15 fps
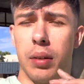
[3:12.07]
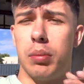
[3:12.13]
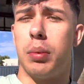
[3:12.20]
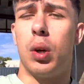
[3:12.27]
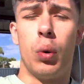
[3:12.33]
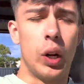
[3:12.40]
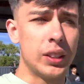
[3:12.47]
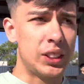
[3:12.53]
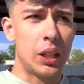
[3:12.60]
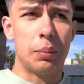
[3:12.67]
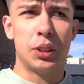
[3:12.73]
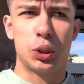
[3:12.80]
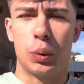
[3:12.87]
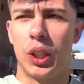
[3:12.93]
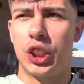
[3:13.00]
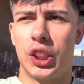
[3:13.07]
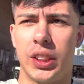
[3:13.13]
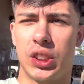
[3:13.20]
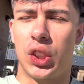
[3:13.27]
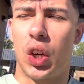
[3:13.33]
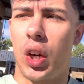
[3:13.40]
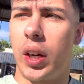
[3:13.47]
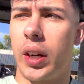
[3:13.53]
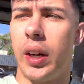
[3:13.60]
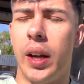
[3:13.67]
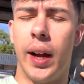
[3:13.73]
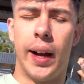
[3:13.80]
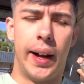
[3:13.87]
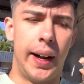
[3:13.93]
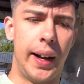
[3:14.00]
but while Sammy's washing his car,
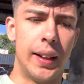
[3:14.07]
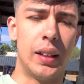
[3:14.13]
uh,